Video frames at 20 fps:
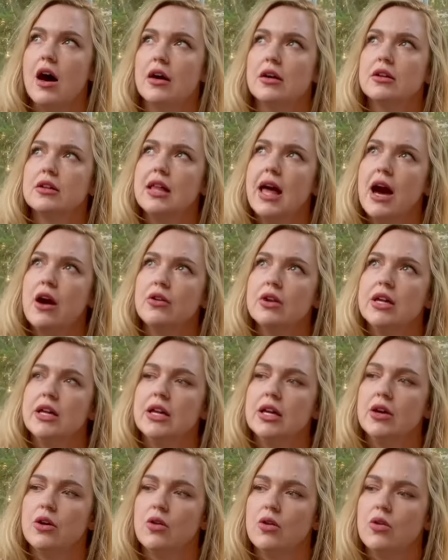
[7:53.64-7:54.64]

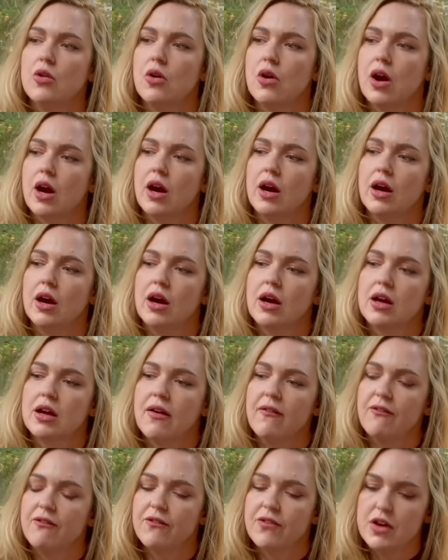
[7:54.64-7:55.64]
cloudy or
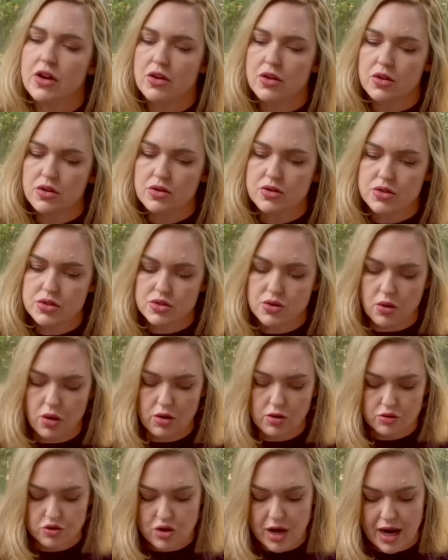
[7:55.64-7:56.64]
confused
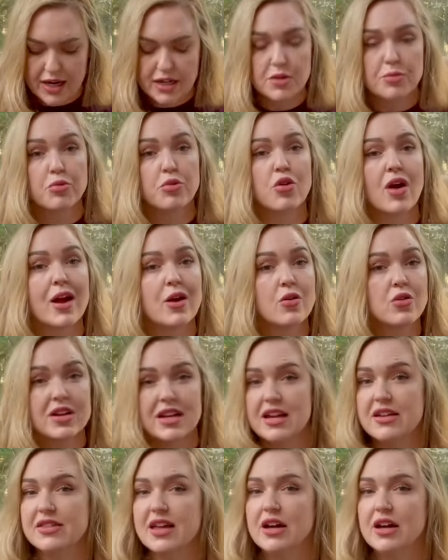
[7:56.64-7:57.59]
or trying to prioritize.